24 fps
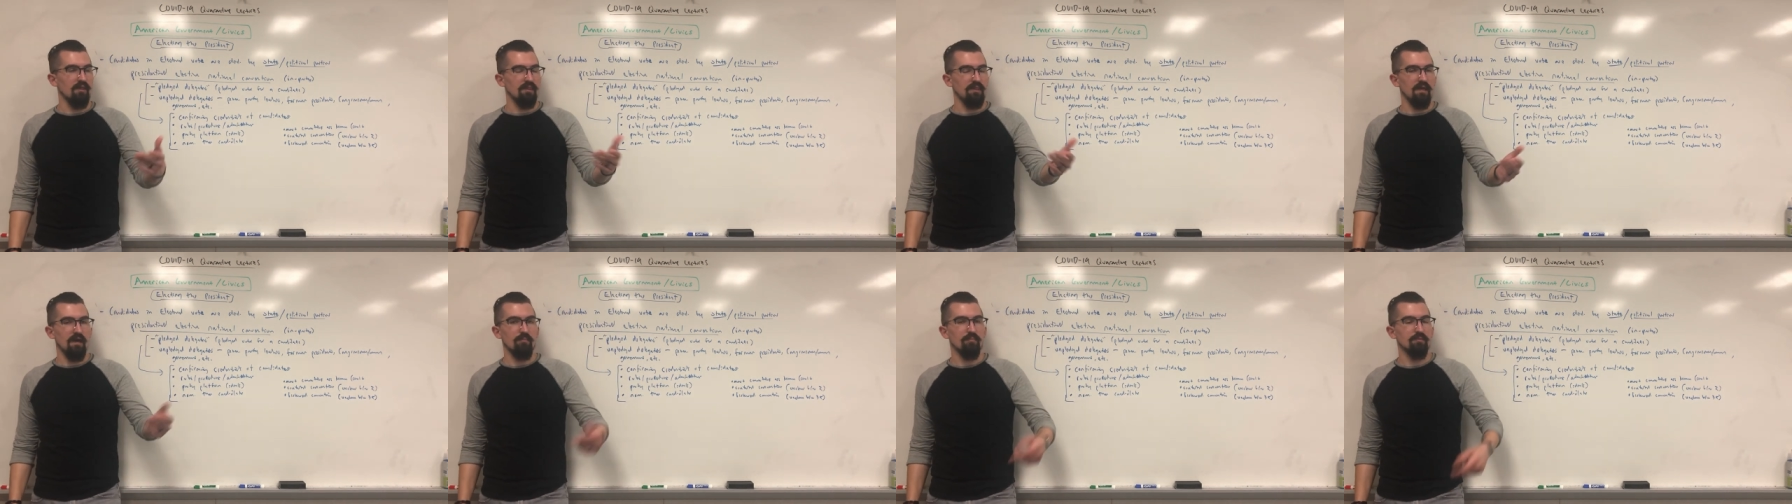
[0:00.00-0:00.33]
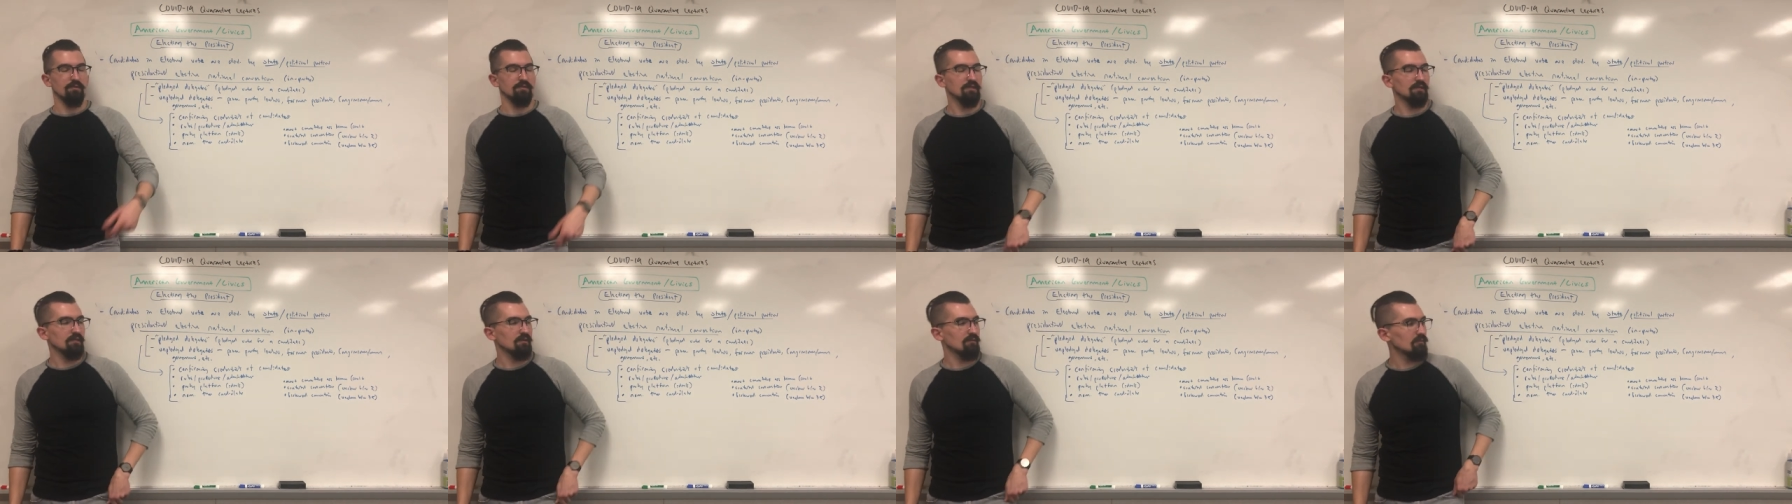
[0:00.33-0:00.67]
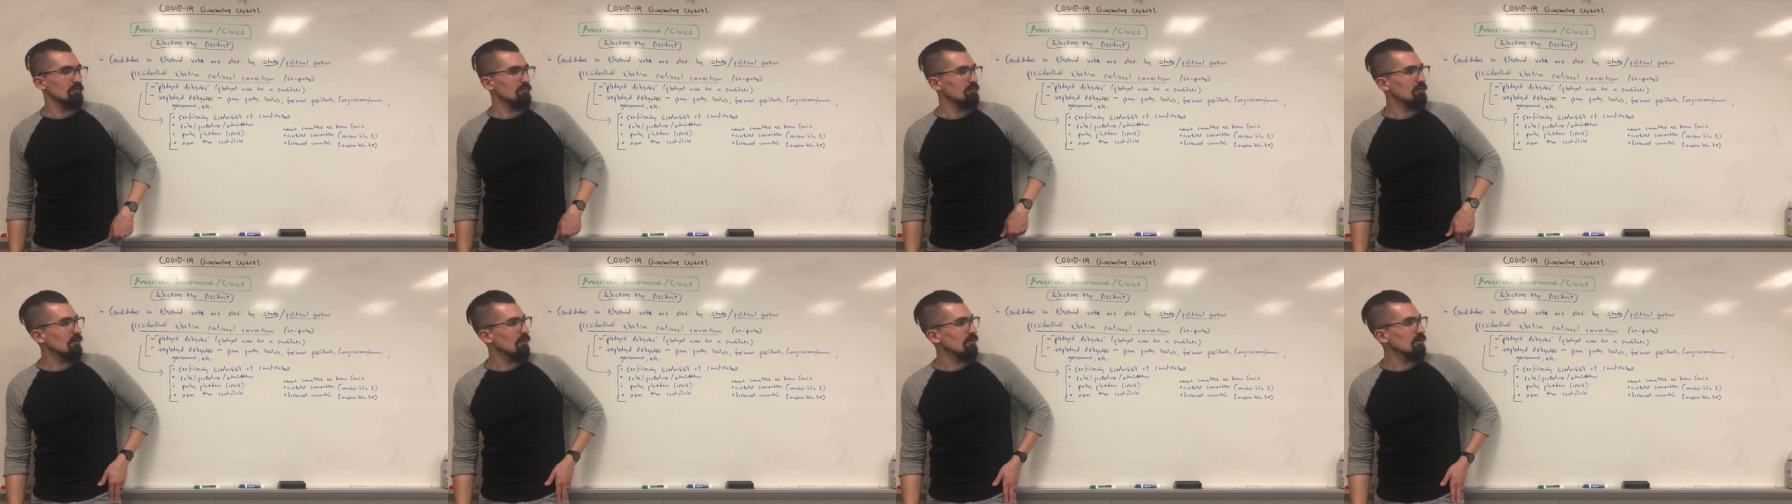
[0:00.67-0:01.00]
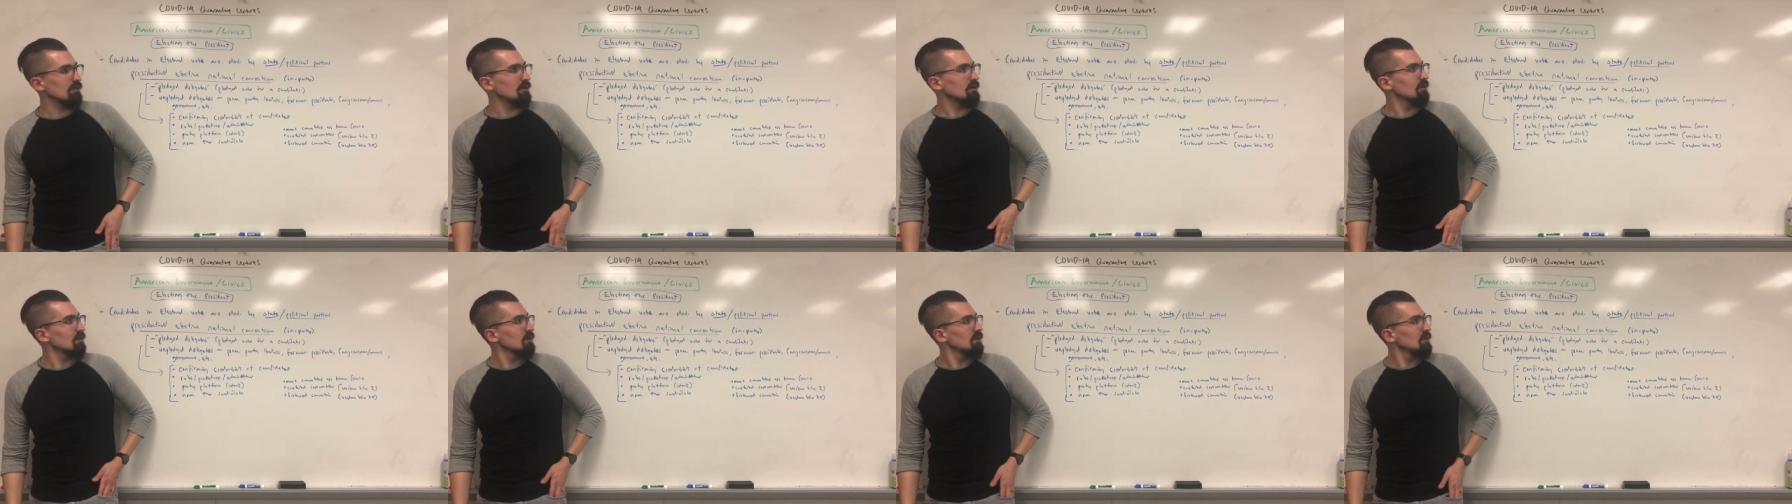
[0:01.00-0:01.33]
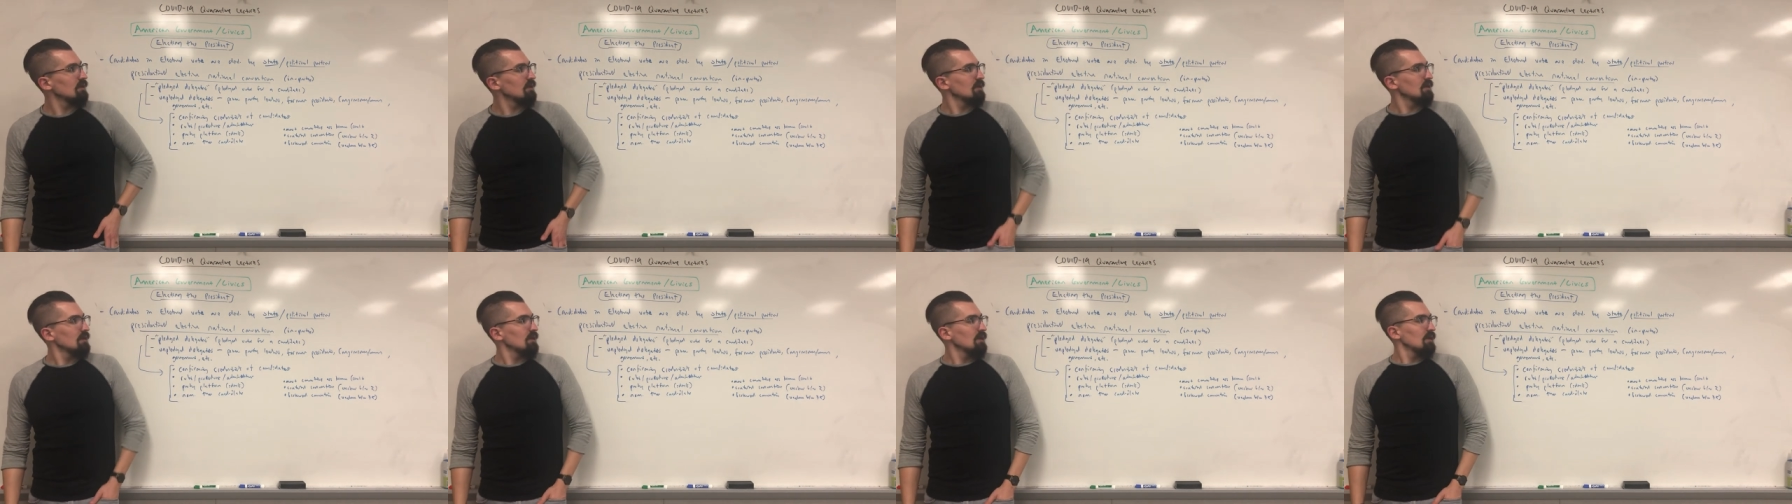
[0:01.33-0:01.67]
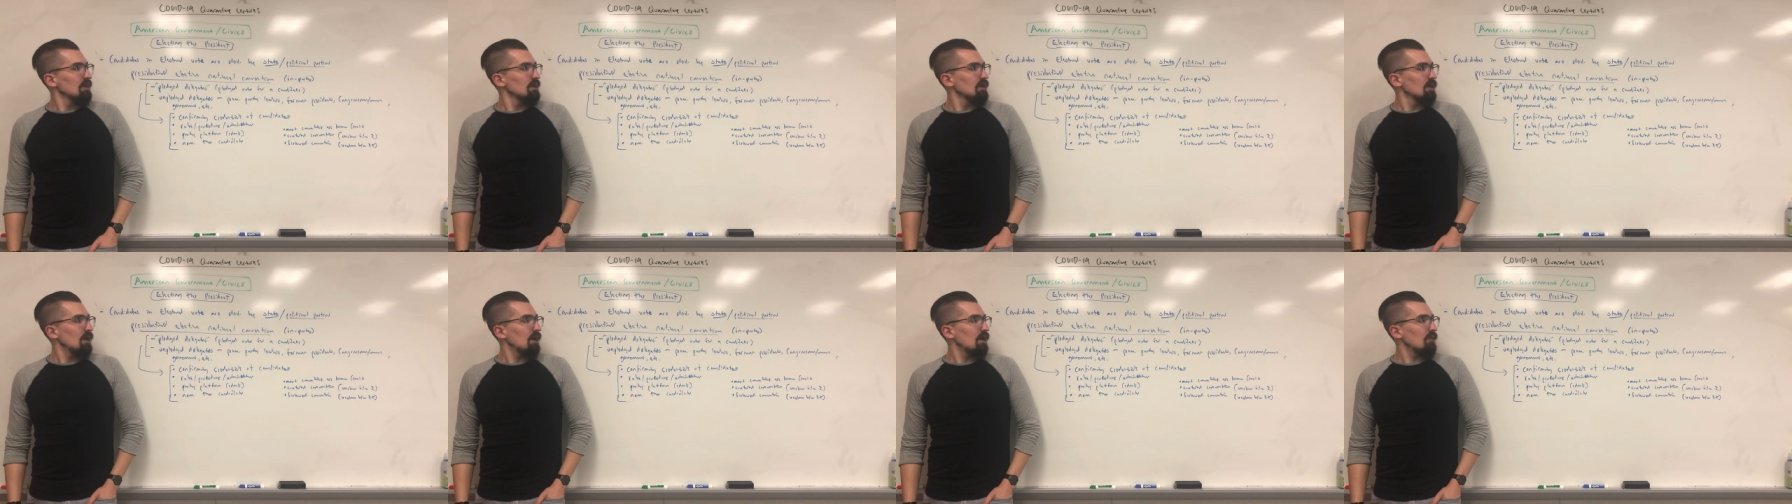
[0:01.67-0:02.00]
that particular party.
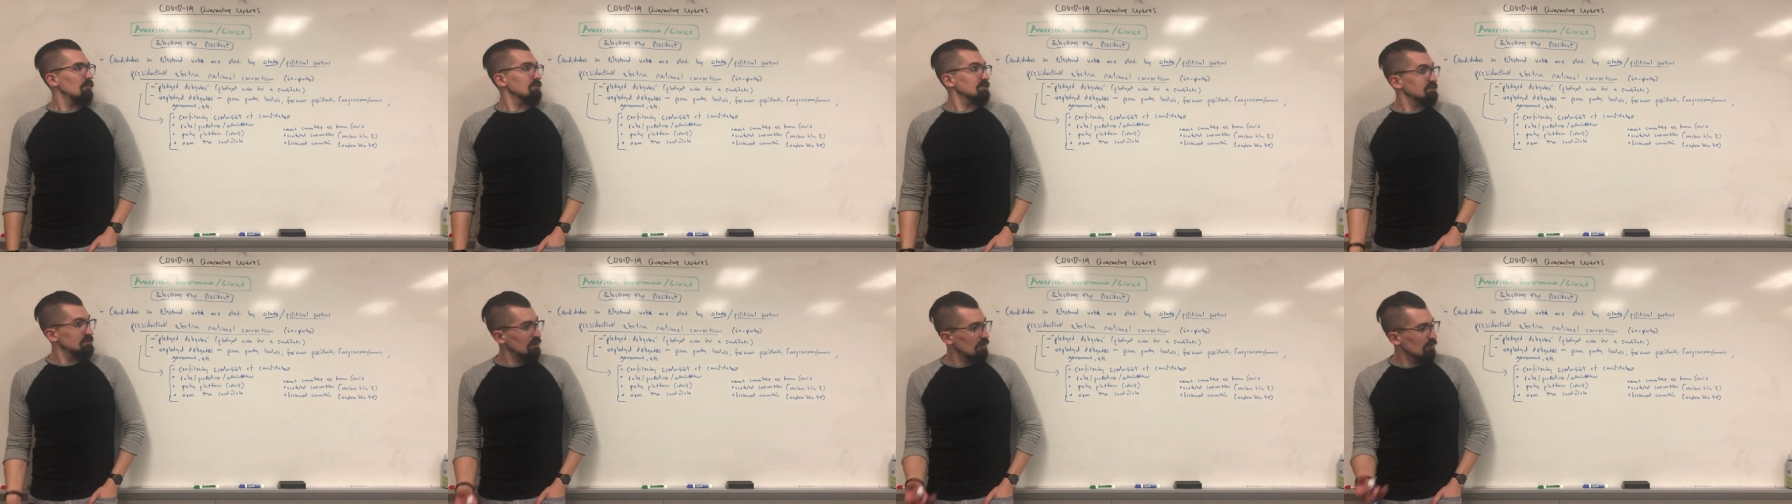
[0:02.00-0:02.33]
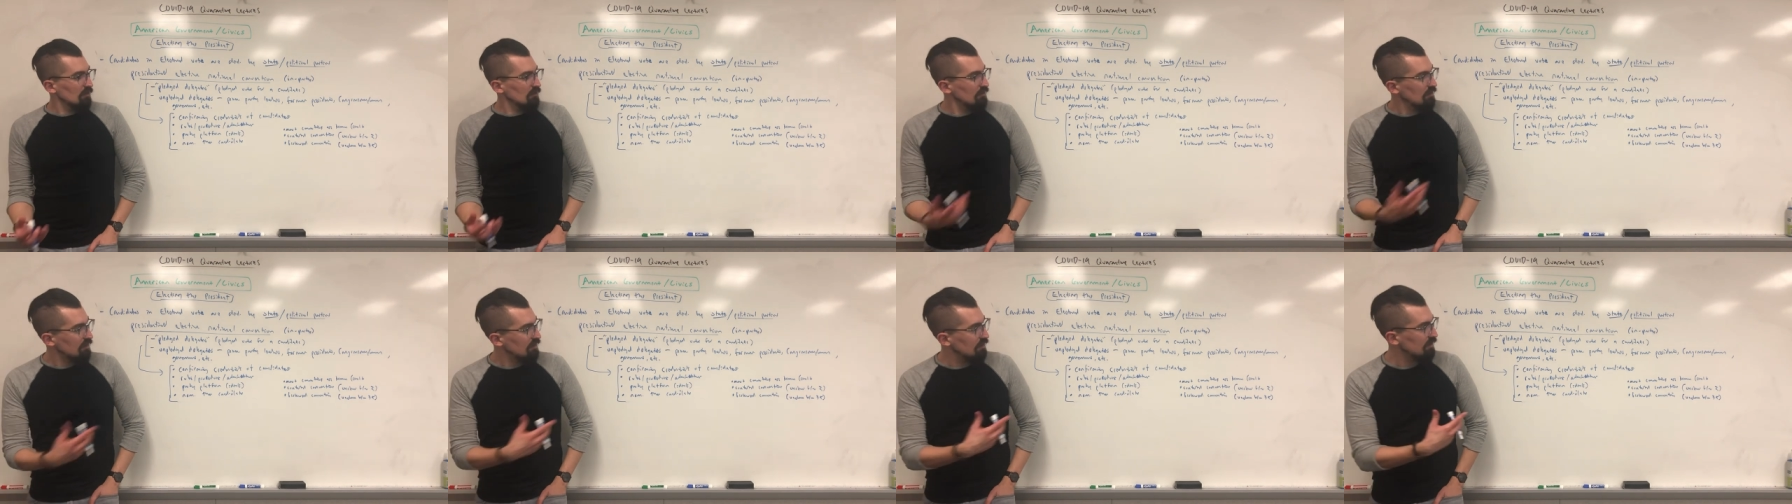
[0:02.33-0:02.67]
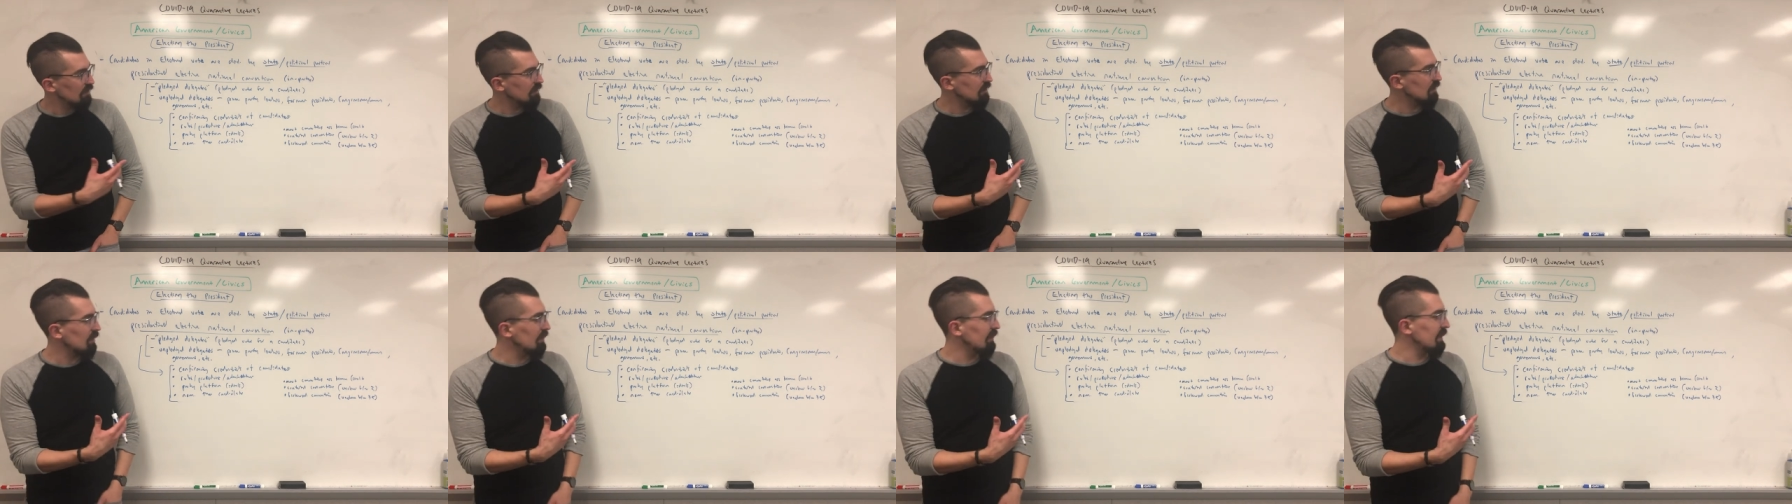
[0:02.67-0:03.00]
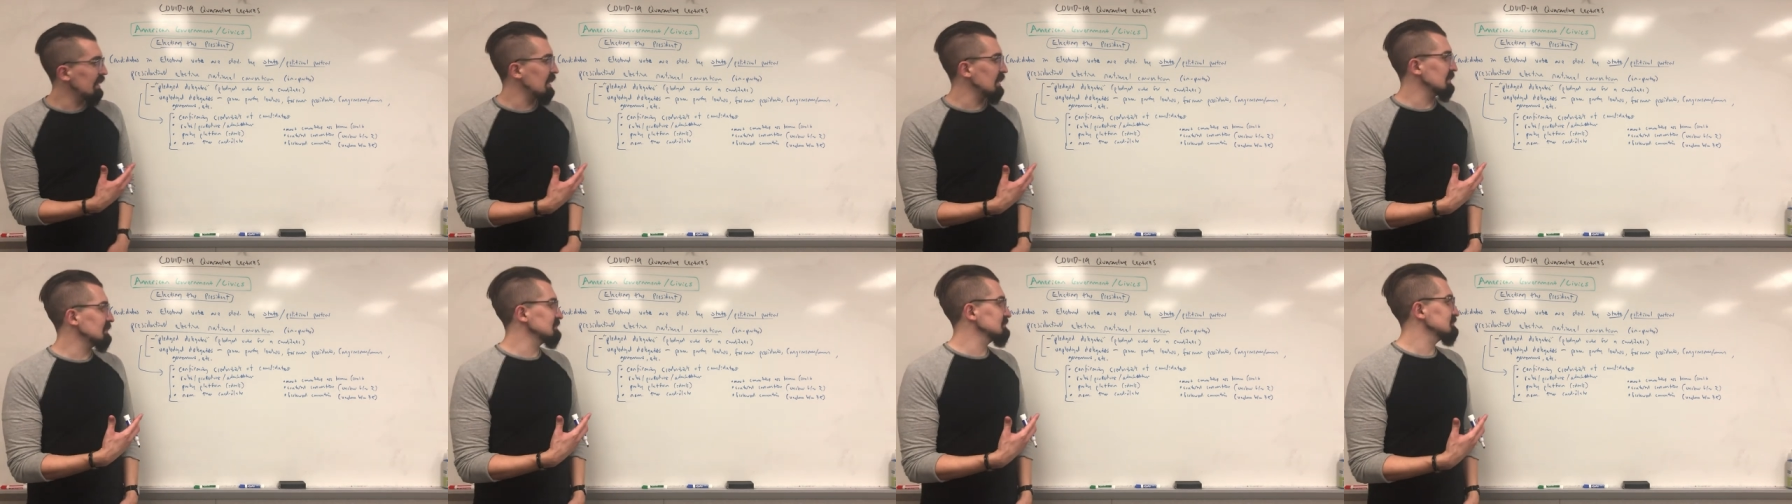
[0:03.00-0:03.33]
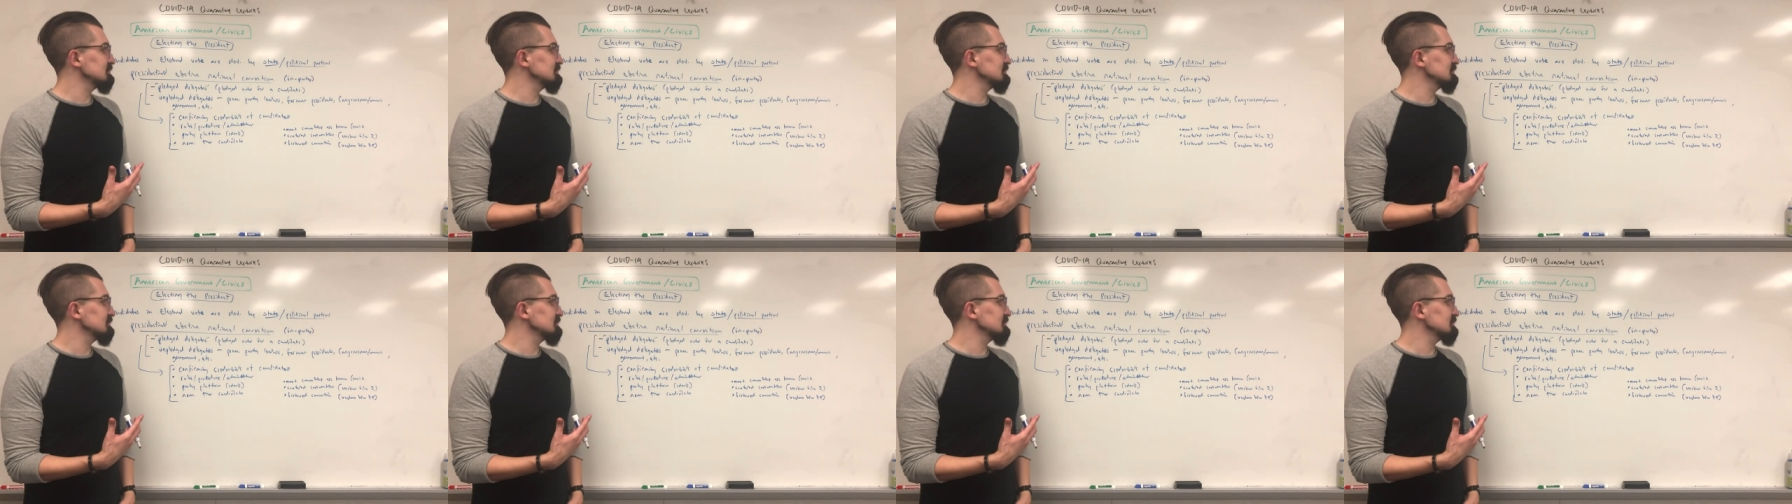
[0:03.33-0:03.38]
So that